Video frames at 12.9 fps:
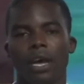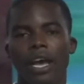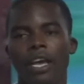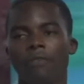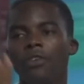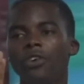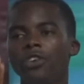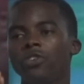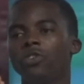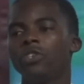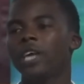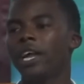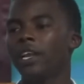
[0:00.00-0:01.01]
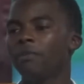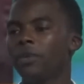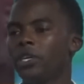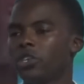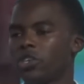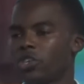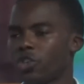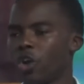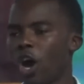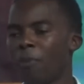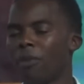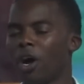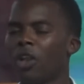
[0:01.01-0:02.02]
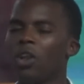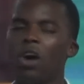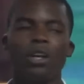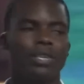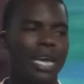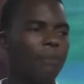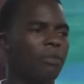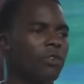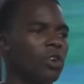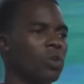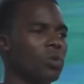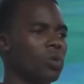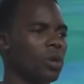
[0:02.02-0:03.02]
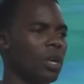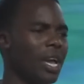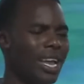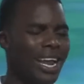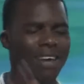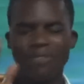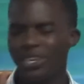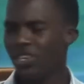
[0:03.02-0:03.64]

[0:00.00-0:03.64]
I have heard you telling me to stop a long time ago, and I've